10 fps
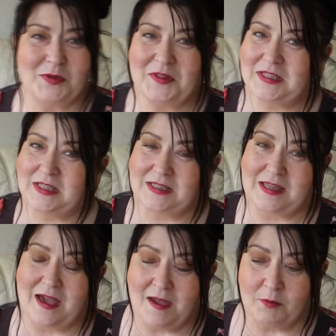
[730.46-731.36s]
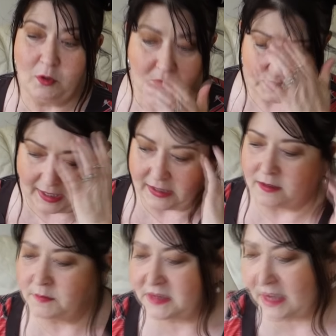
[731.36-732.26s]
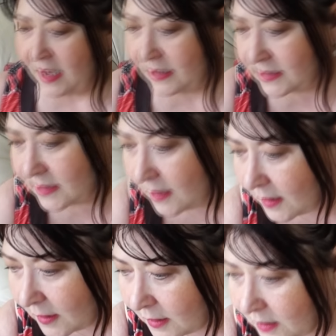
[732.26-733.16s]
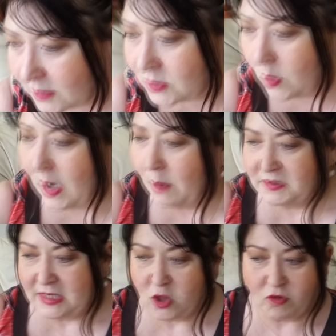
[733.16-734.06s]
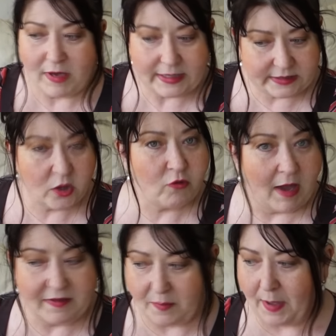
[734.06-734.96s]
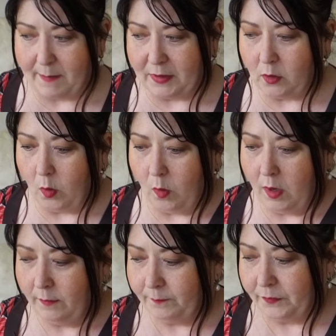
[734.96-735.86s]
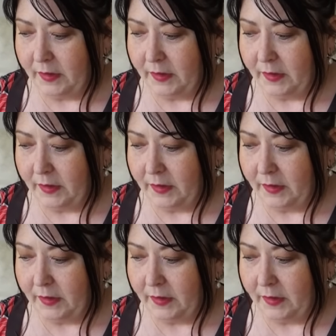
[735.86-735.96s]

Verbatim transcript: so this is the um, clothing um, items, guys. So I was intrigued to try the Pep and Co.